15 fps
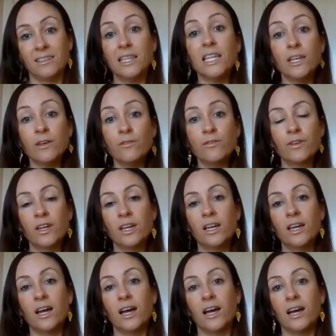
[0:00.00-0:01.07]
live.
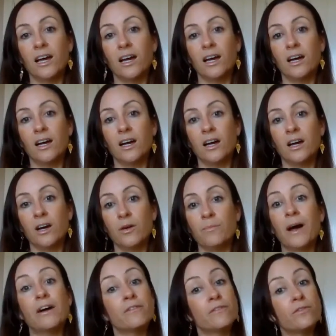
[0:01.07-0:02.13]

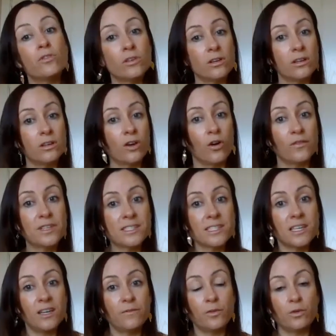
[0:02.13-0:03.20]
But
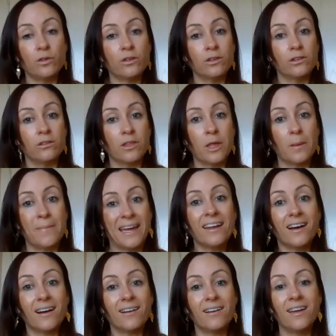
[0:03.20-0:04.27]
obviously for the
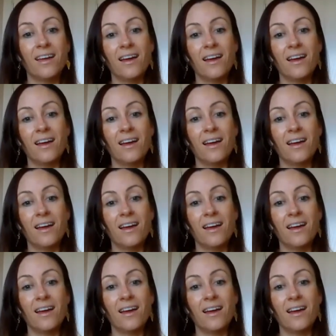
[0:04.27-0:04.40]
better.